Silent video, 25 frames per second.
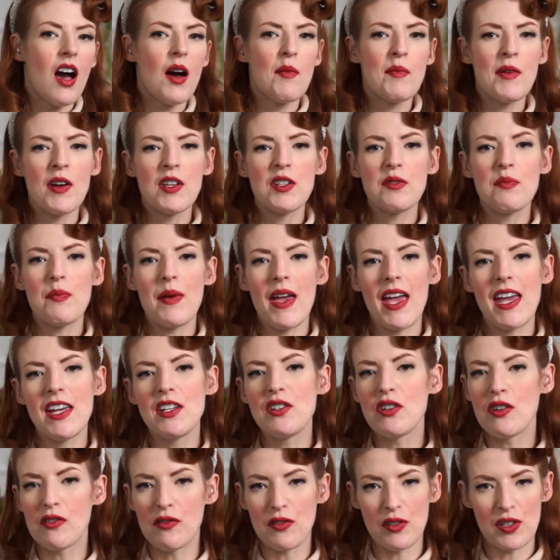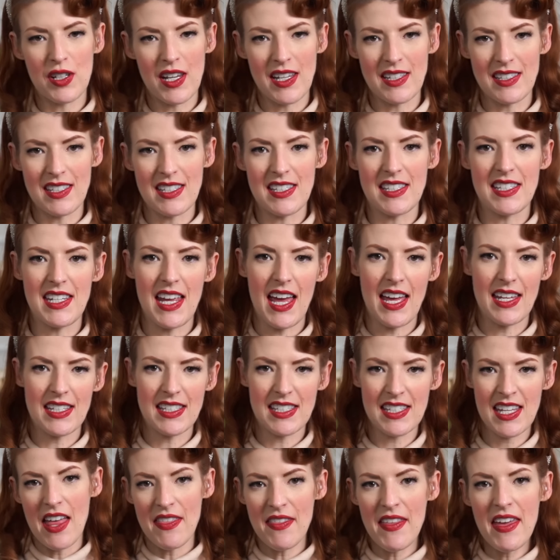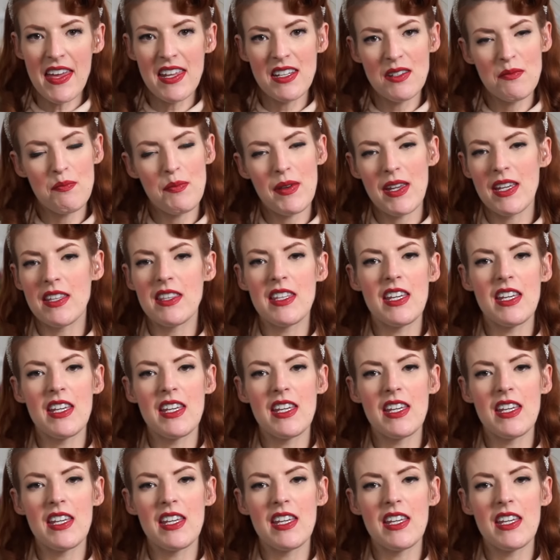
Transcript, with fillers: Armand paid off Hortense's debts and then, being